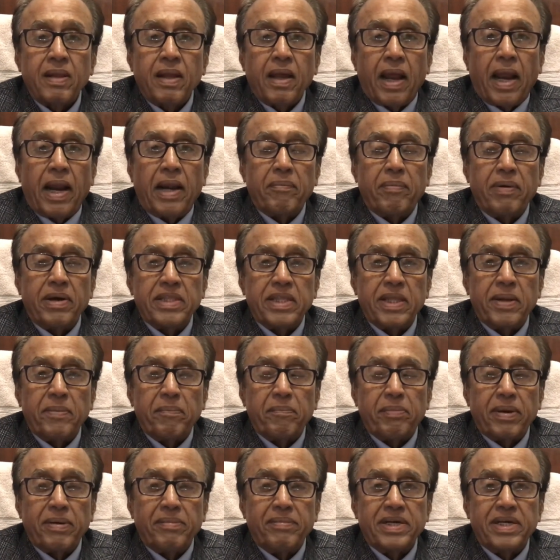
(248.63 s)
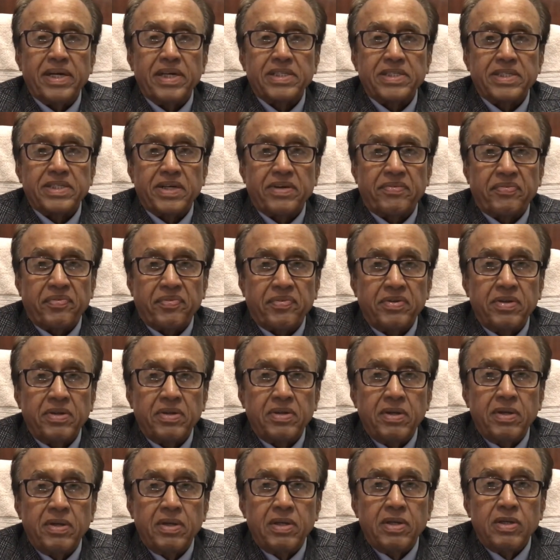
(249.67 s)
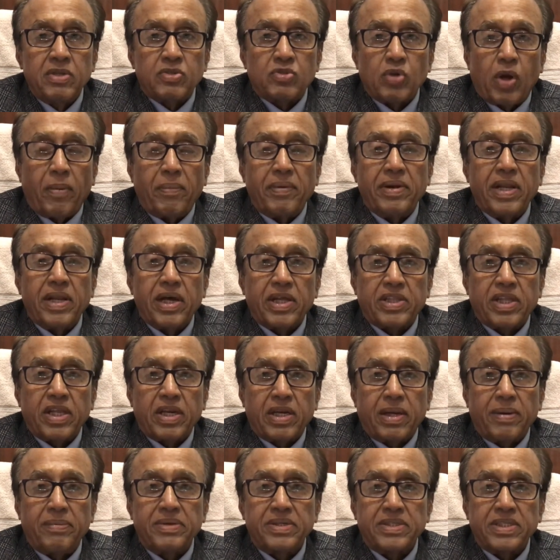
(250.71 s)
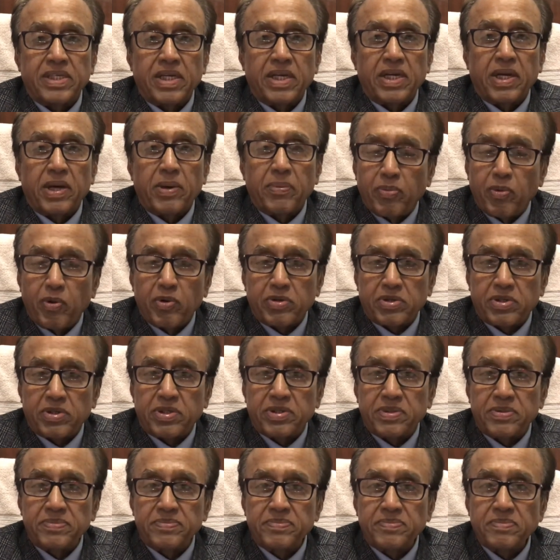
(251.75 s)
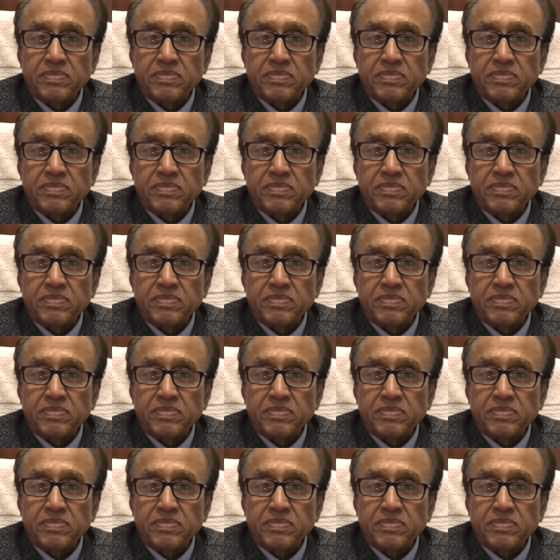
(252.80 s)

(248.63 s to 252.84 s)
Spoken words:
and by the implementation of Swaminathan Commission reports.